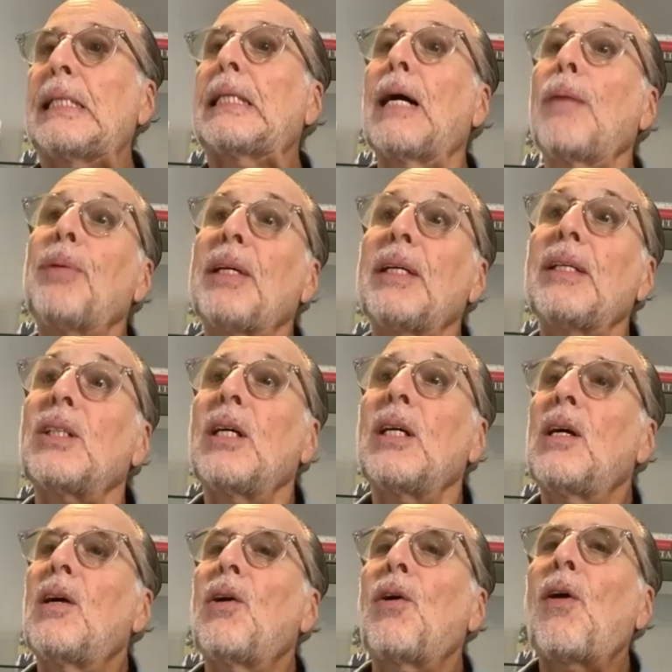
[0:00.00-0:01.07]
companies.
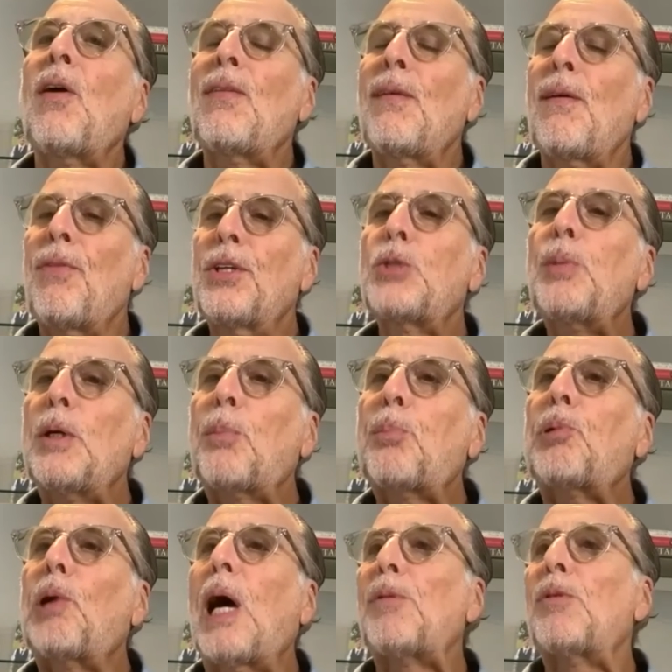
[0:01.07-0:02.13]
there's been a
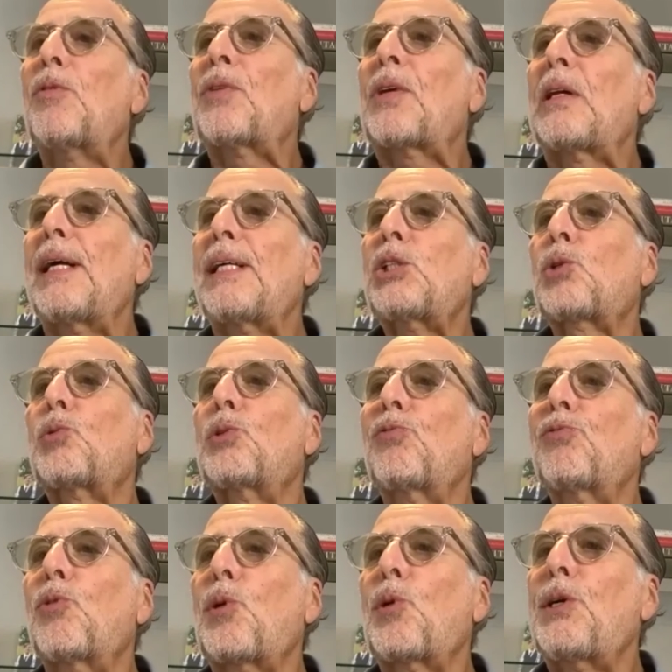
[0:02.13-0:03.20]
problem over the last 3 or
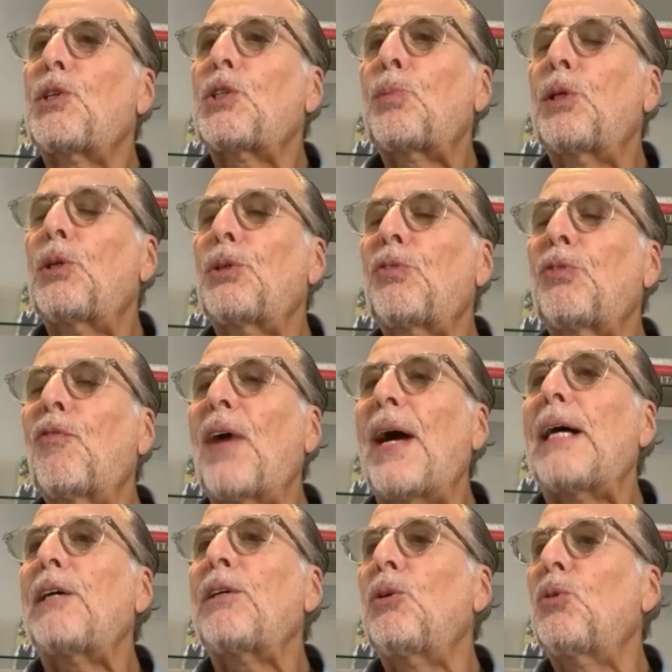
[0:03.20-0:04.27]
4 years because
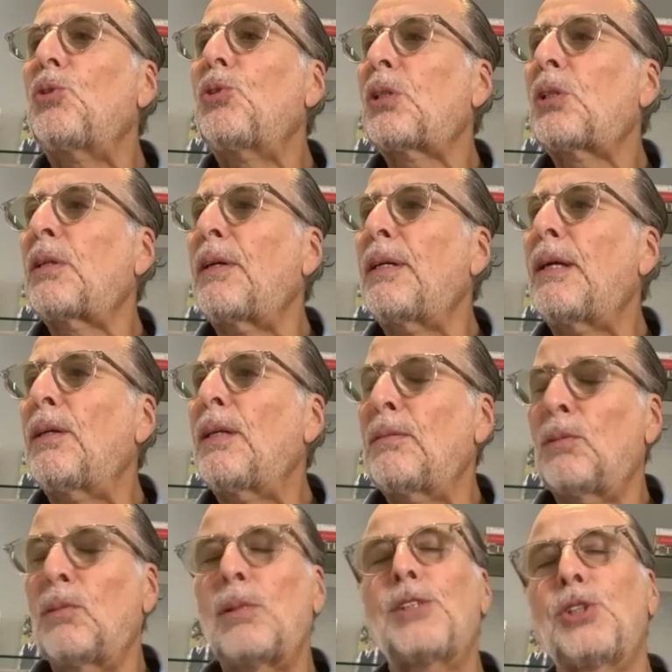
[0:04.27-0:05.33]
values,
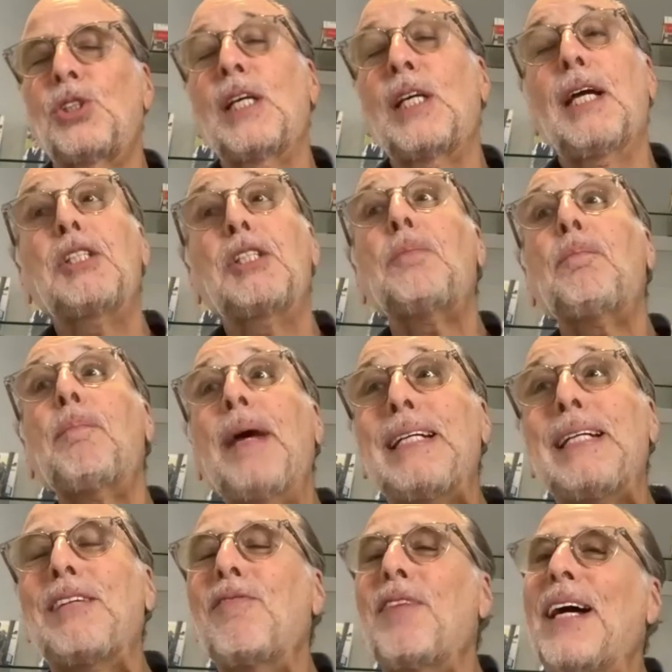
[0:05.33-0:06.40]
I should say
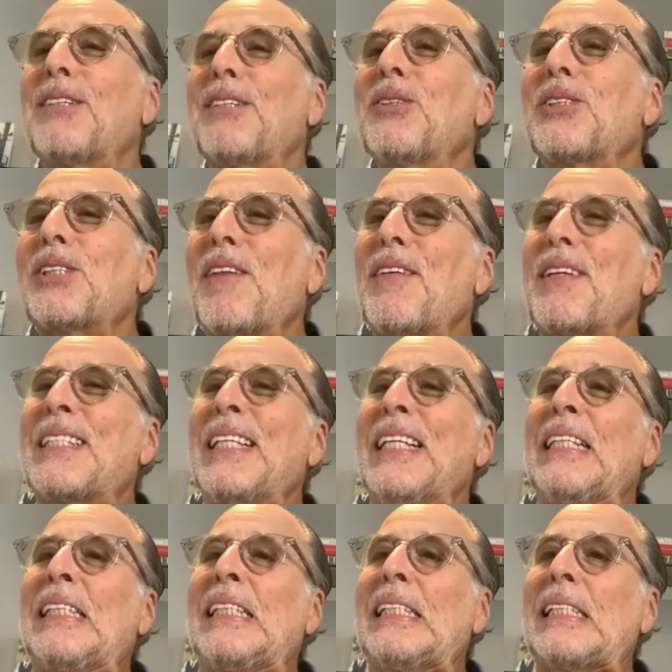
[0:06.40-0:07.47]
expected values on the
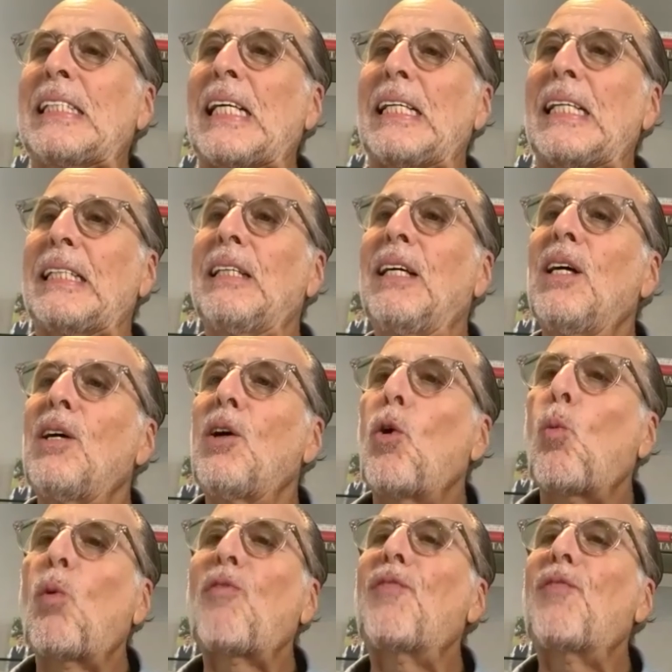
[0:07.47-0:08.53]
D2T side
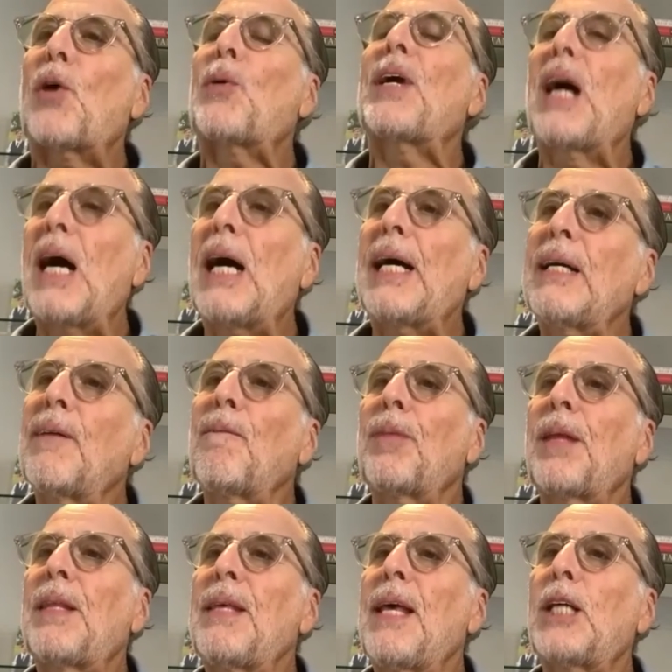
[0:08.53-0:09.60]
were very high,
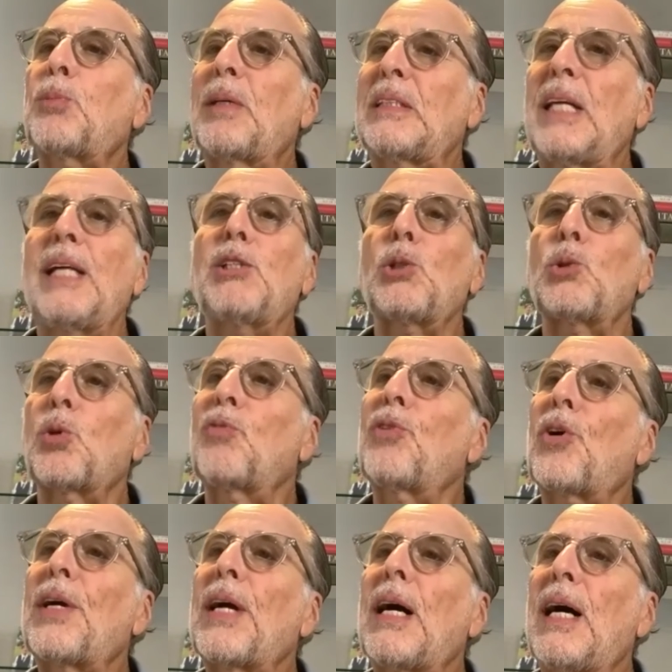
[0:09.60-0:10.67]
and the expectations were
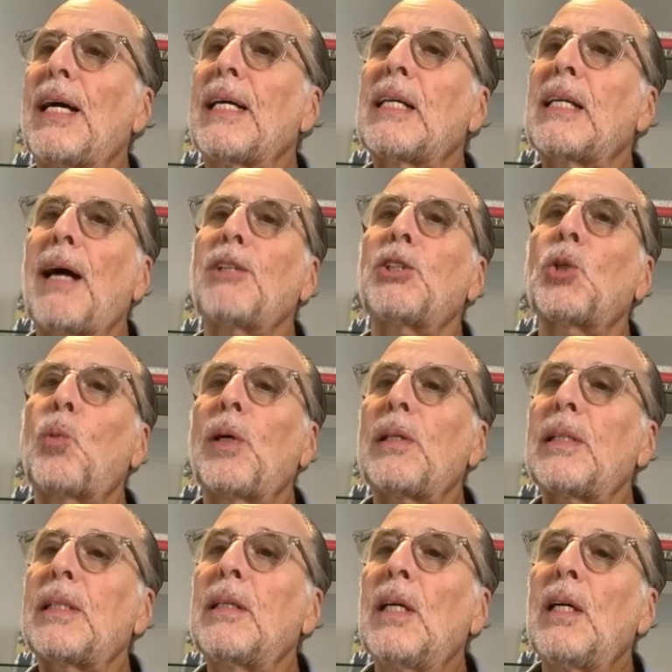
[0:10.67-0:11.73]
very high, and
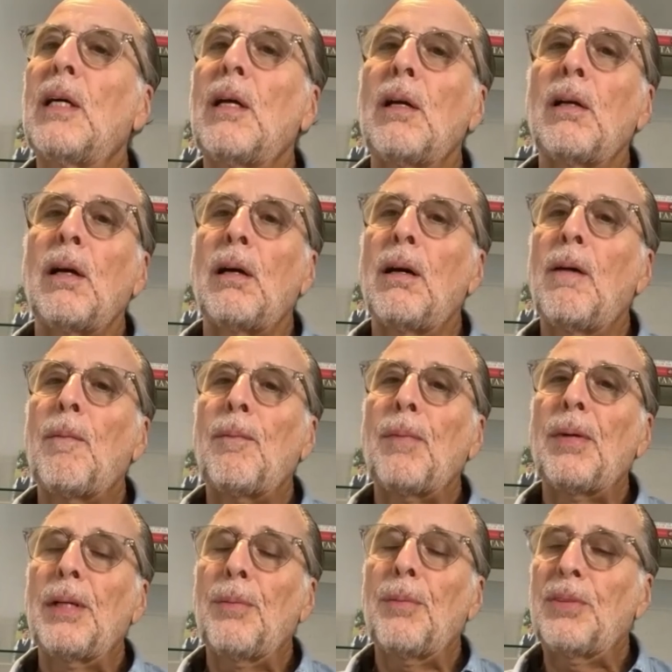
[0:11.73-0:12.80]
consequently, a
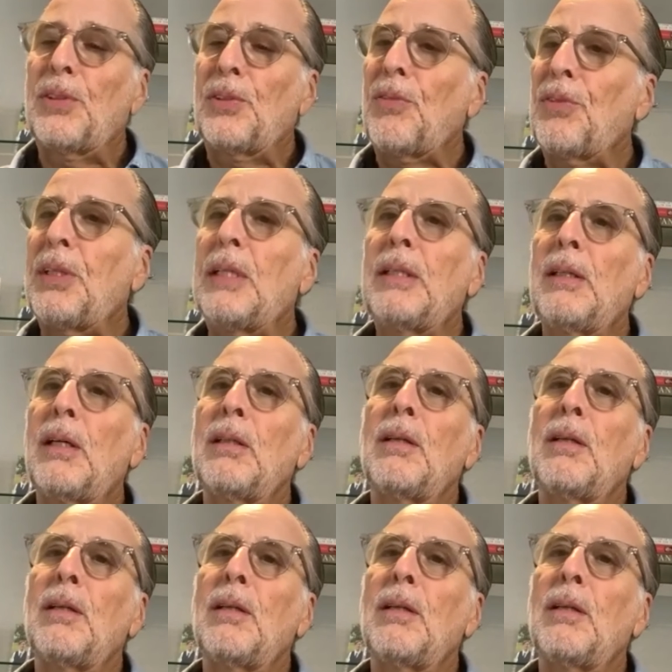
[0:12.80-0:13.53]
number of the